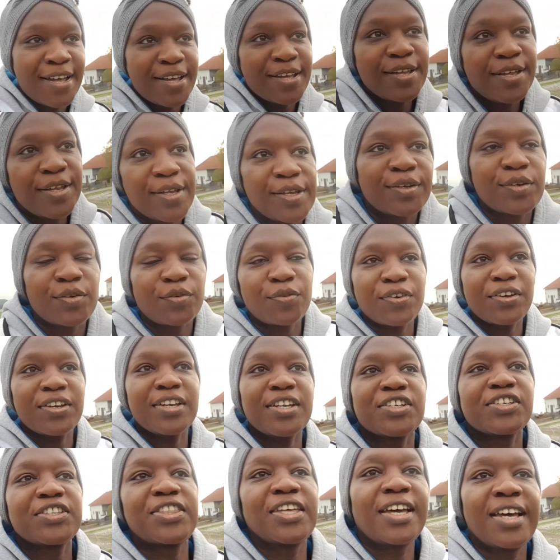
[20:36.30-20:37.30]
to finish
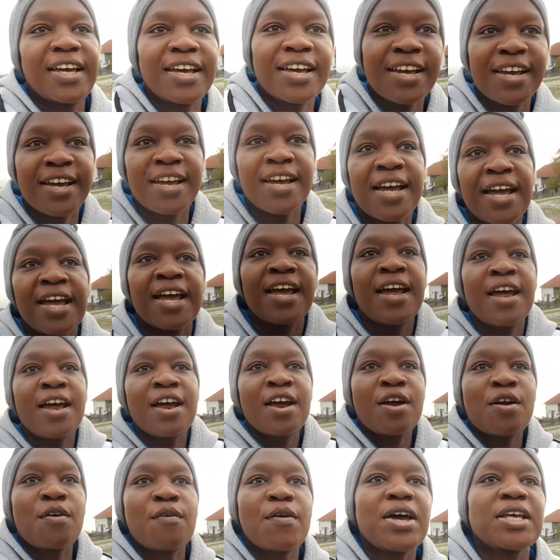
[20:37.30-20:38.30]
the
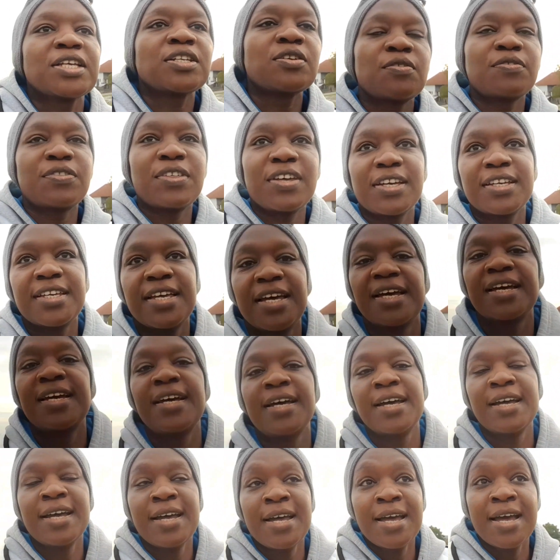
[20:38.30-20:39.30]
rest of the
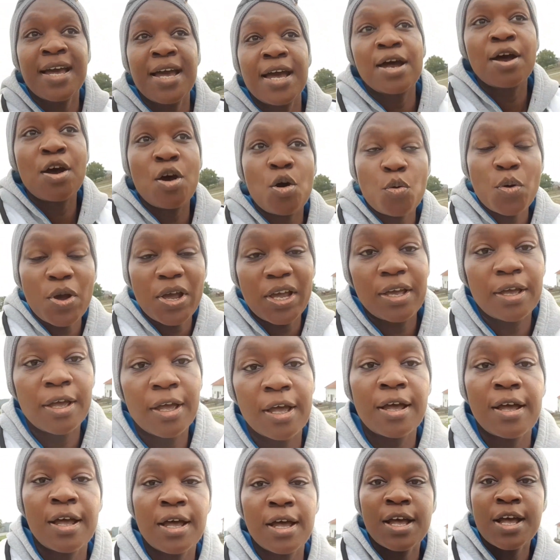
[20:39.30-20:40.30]
way.
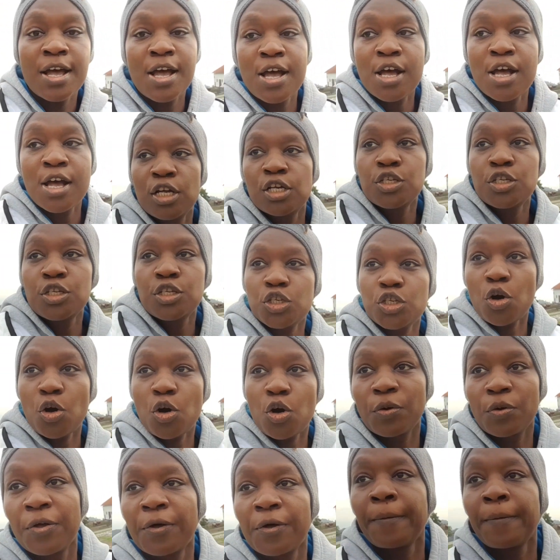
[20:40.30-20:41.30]
So
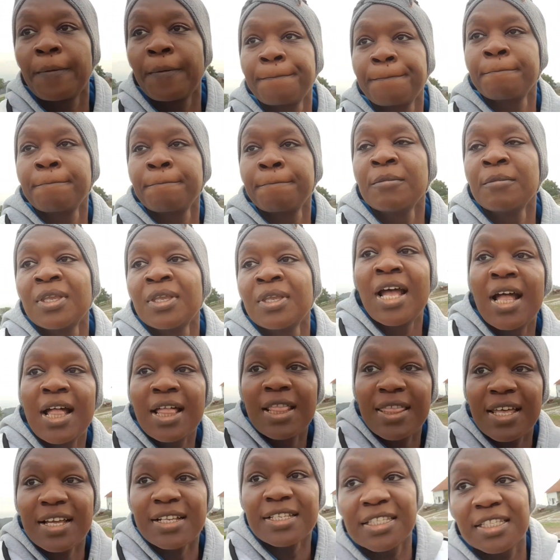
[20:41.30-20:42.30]

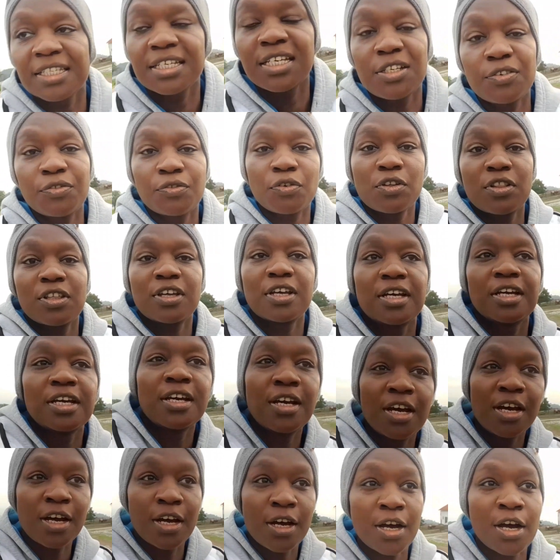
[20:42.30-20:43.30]
that's it for the
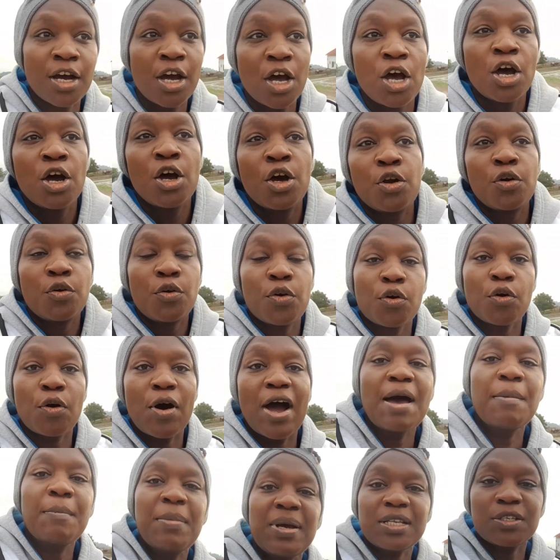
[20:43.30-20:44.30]

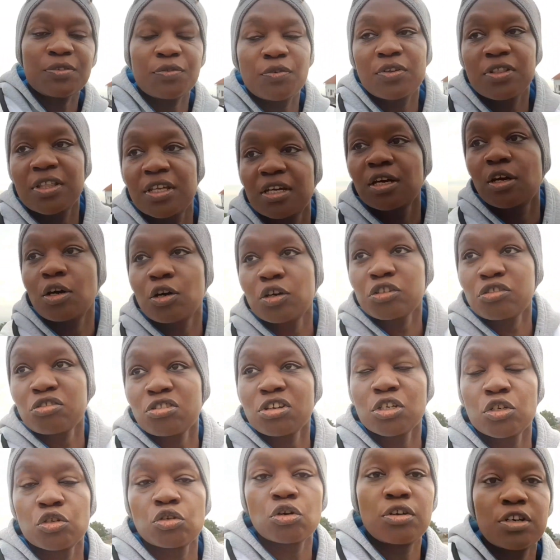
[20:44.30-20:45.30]
requirements for the Austrian
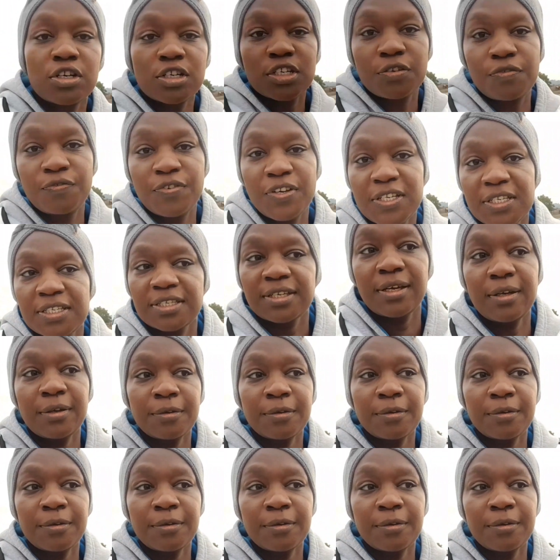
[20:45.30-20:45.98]
tourist visa.